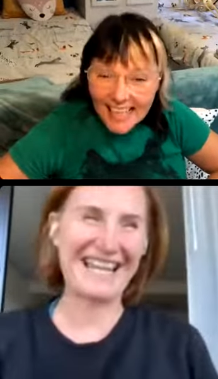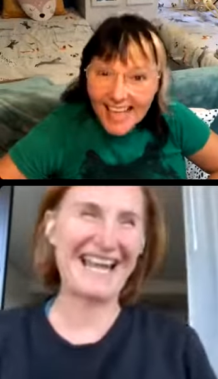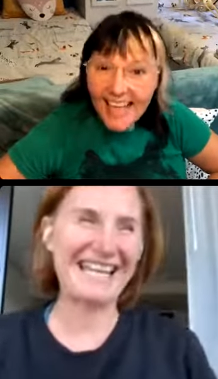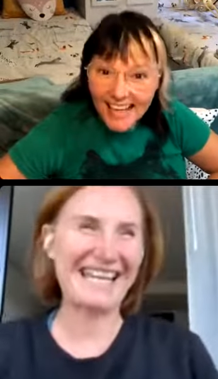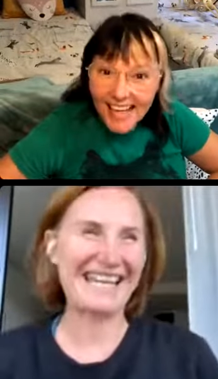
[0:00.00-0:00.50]

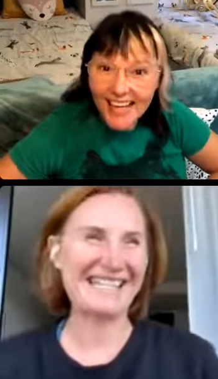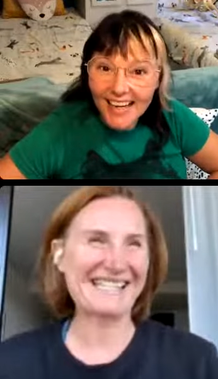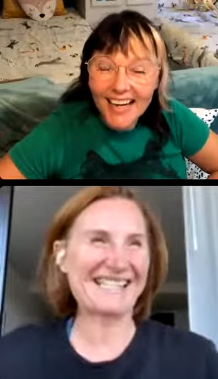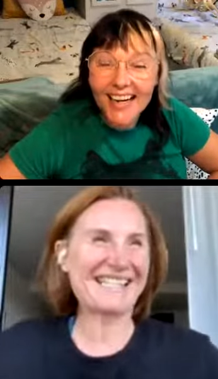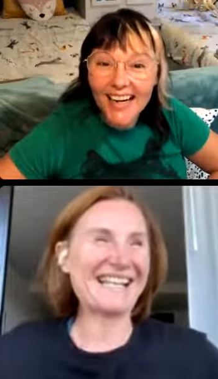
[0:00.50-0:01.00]
Speaker 1: that
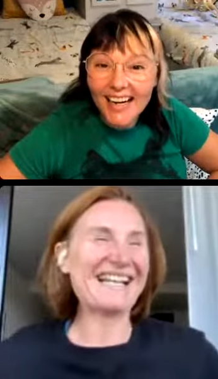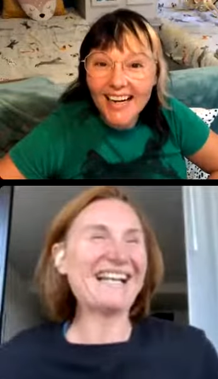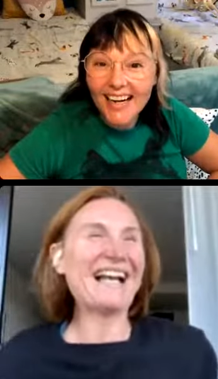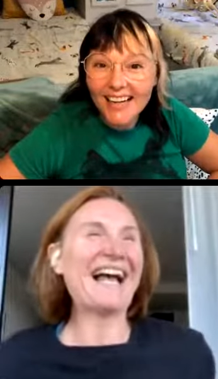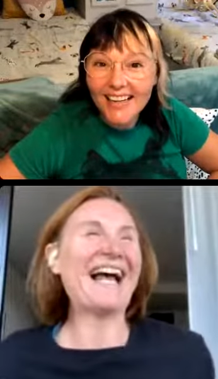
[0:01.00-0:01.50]
is
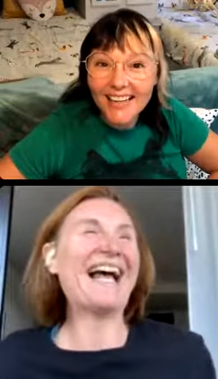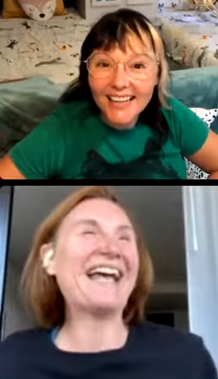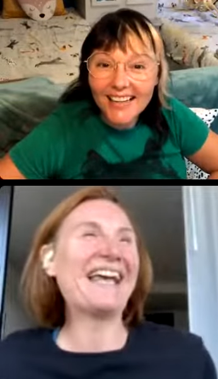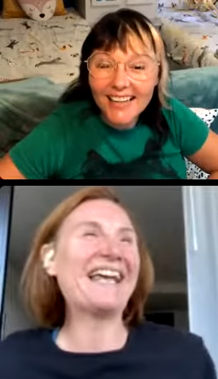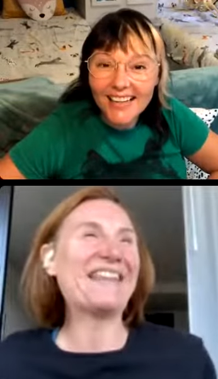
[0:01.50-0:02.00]

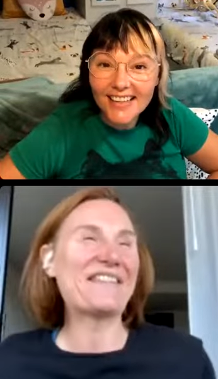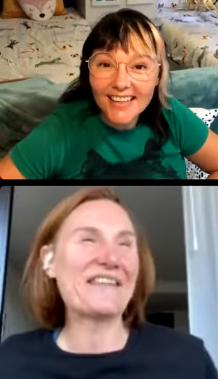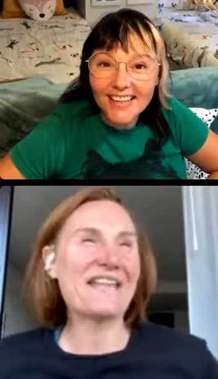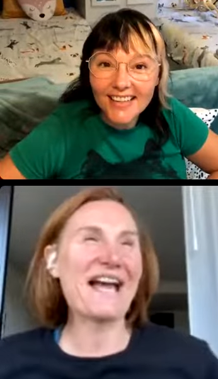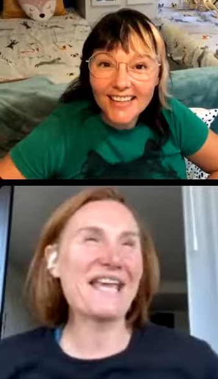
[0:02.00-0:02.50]
a the
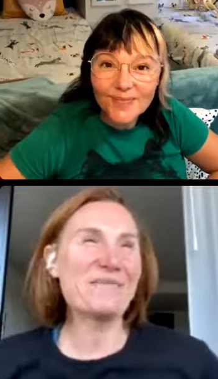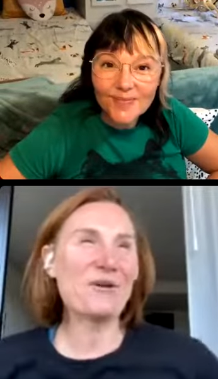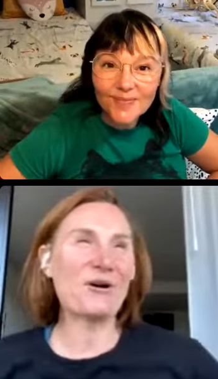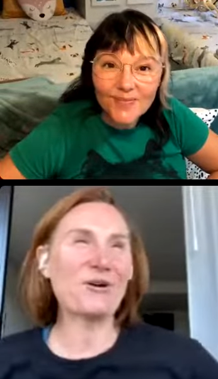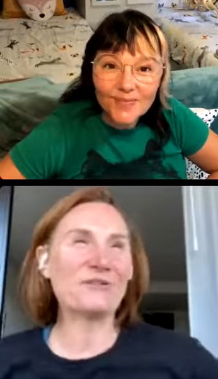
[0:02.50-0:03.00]
name
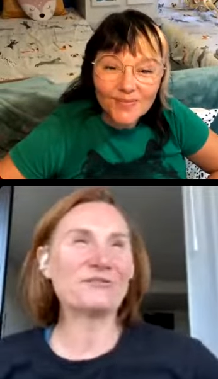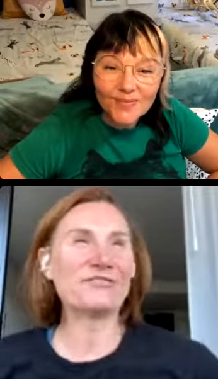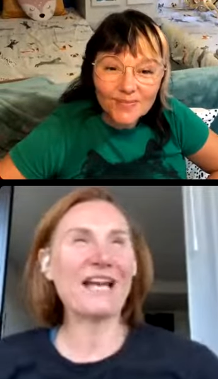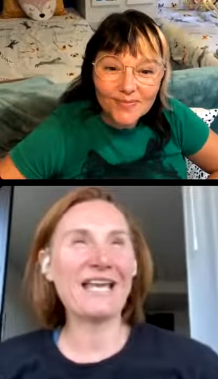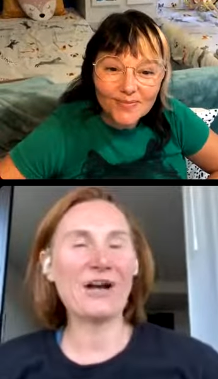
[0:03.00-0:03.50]
of
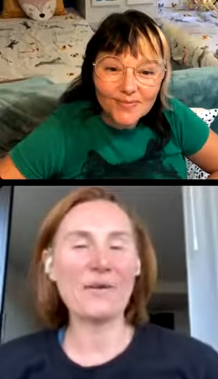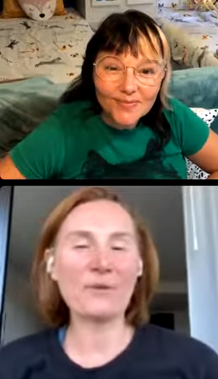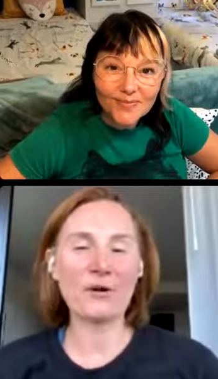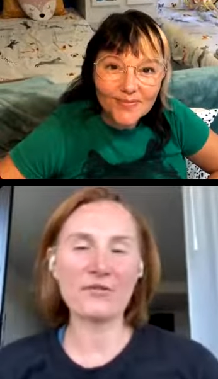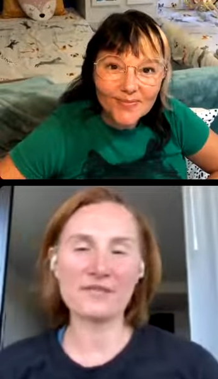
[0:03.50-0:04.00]
a
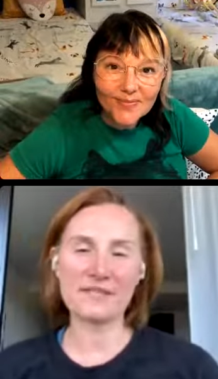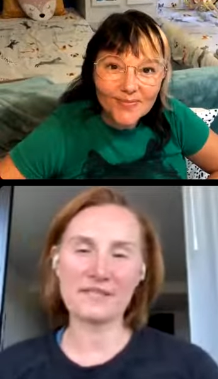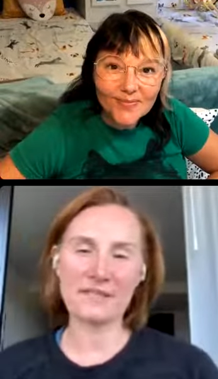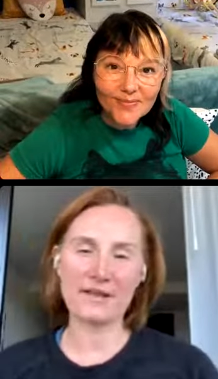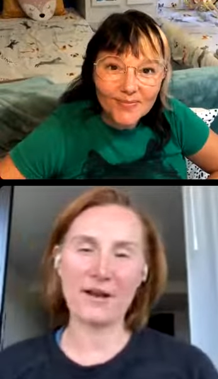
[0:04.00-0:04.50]

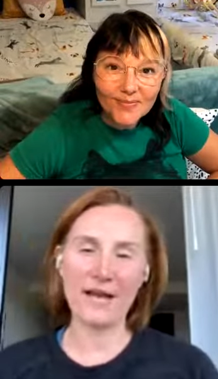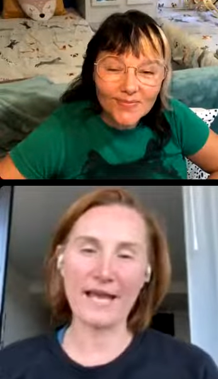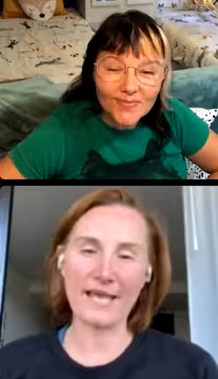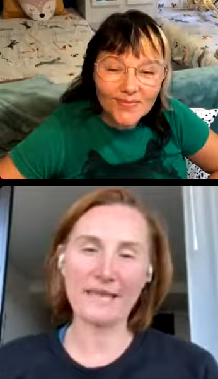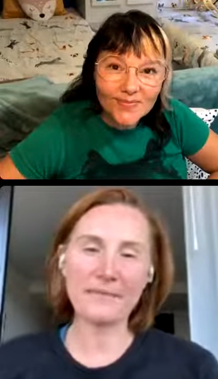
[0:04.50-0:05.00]
hypothesis that
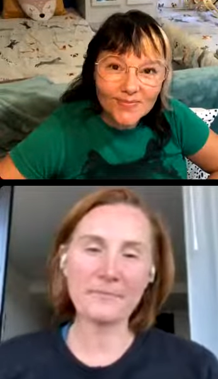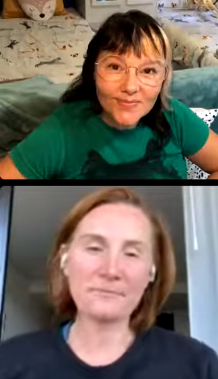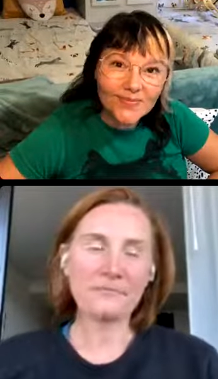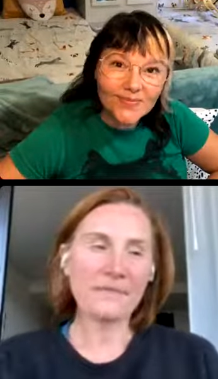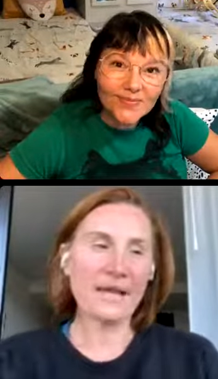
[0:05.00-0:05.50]
I
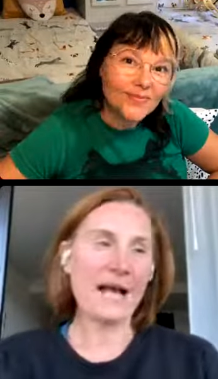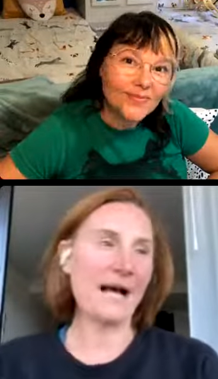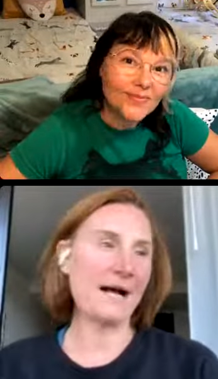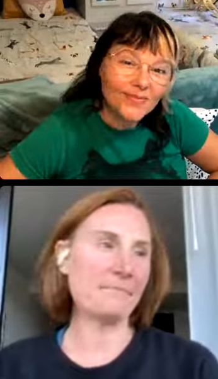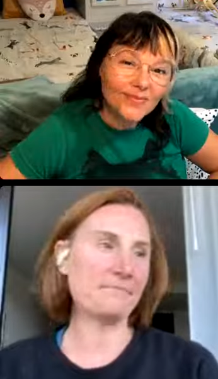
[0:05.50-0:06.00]

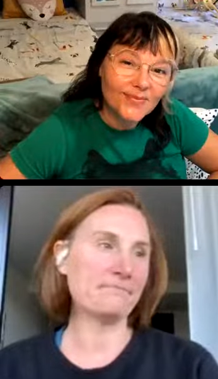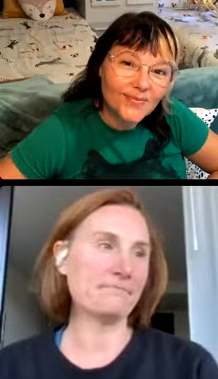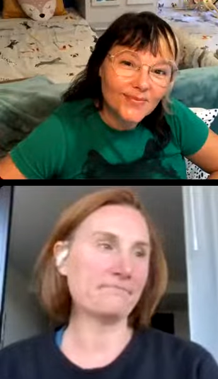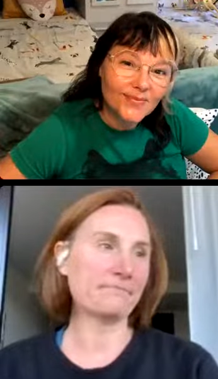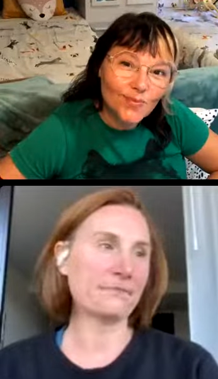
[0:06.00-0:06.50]
um,
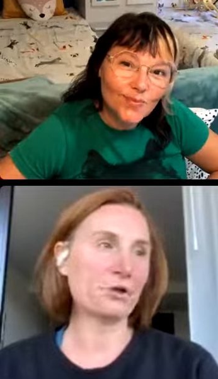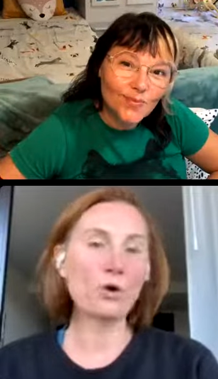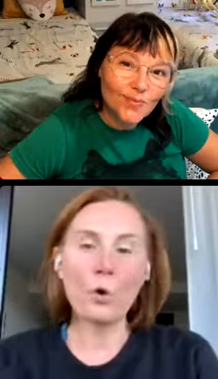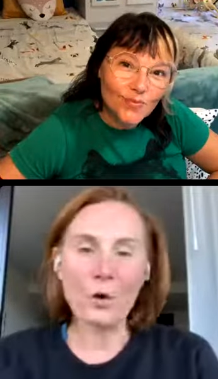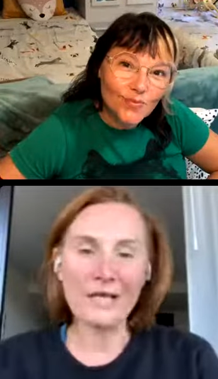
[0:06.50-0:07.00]

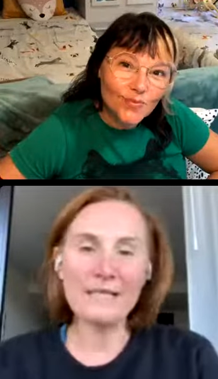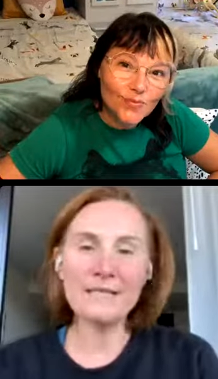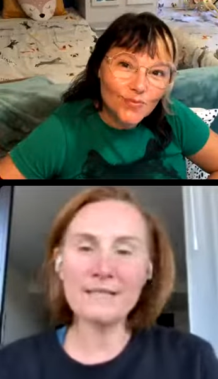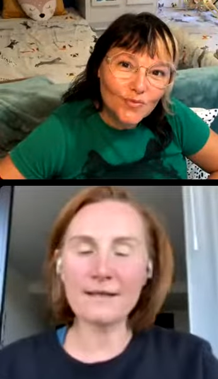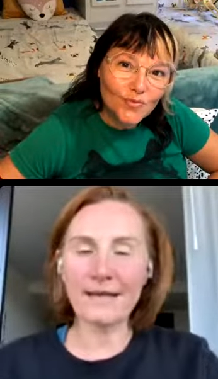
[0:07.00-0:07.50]

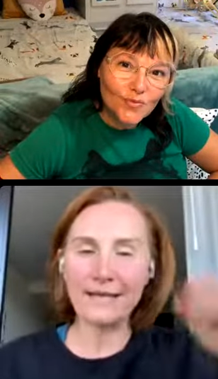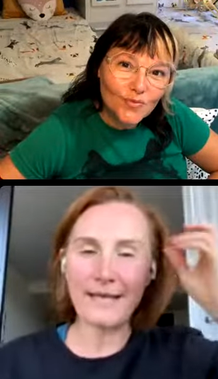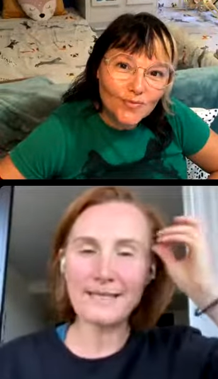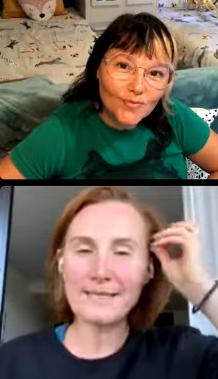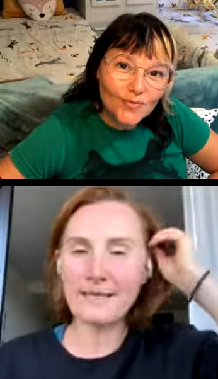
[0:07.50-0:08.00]
coined, I
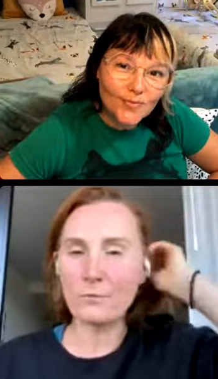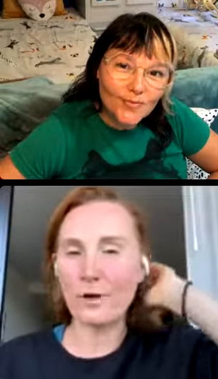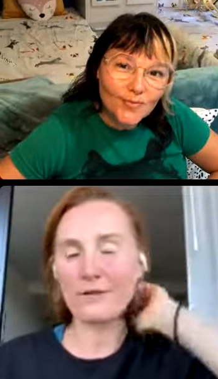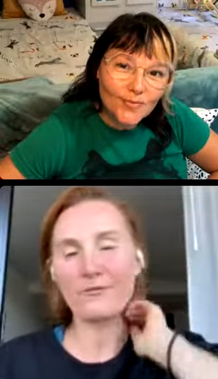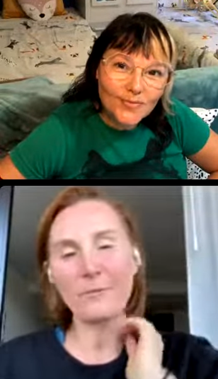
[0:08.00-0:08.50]
guess, in
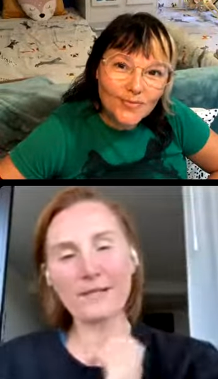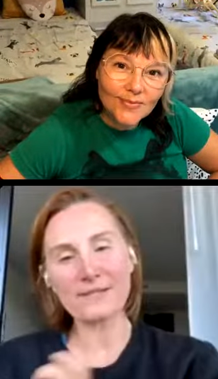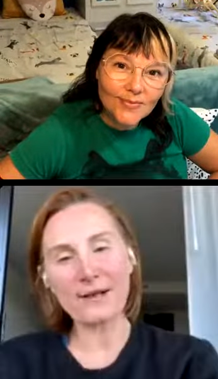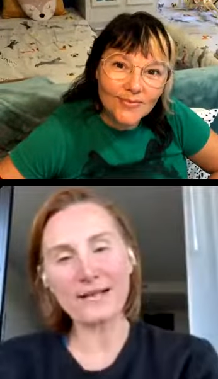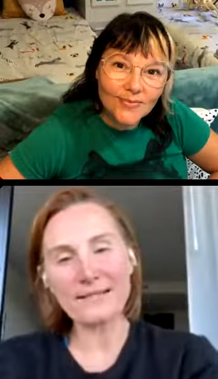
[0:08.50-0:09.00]
one of my
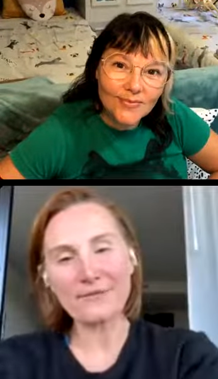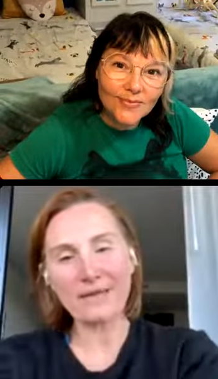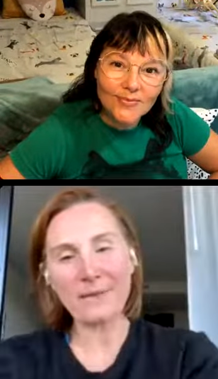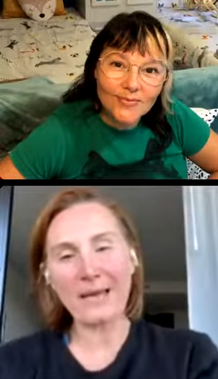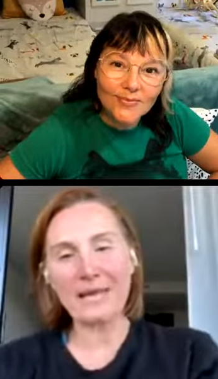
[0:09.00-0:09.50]

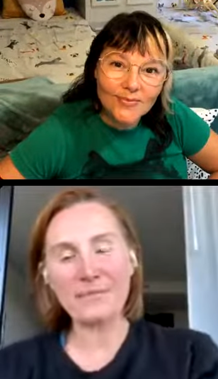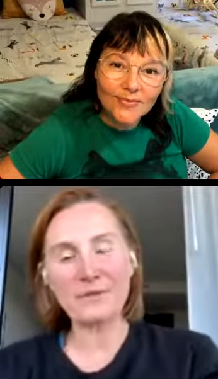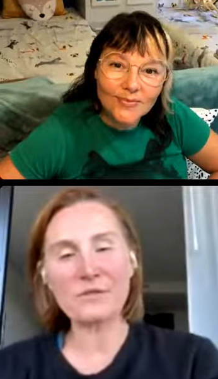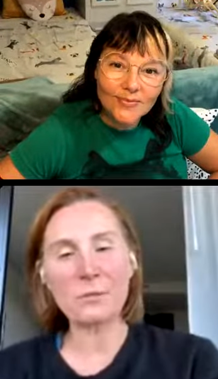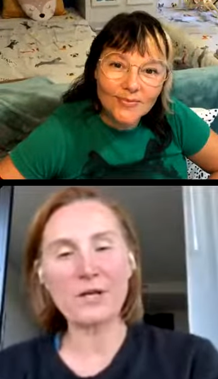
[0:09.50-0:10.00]
scientific
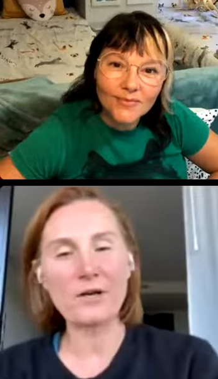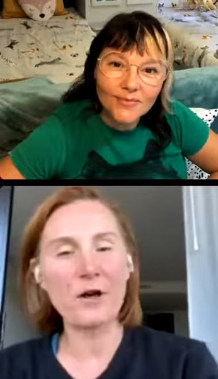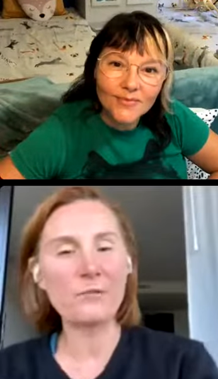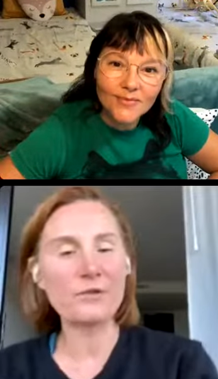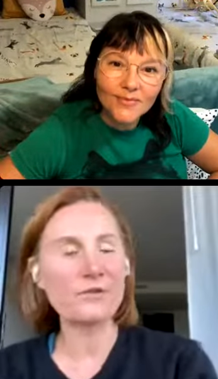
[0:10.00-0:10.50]
papers when I
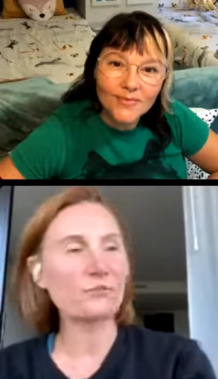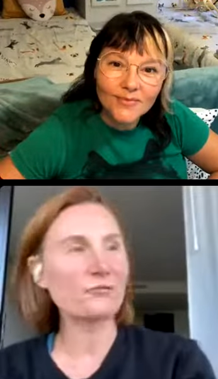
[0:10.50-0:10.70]
was